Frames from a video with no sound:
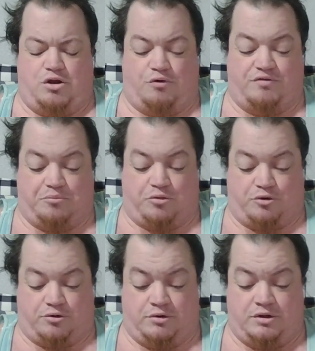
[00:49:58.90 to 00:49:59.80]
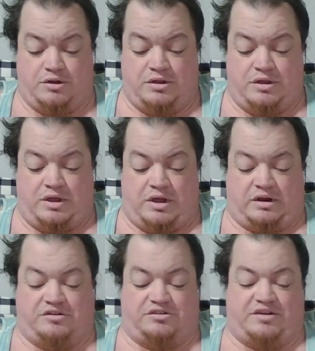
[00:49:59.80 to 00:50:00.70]
November,
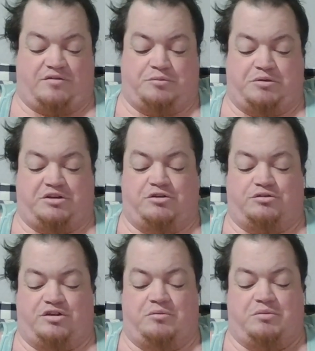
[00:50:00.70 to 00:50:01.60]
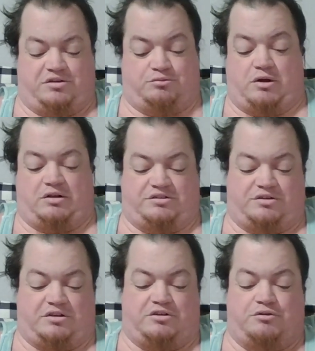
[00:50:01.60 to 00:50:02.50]
and I just haven't been using it because, well,
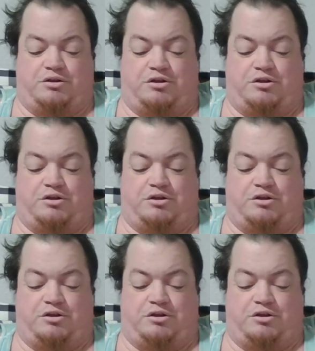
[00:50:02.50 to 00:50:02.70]
it's not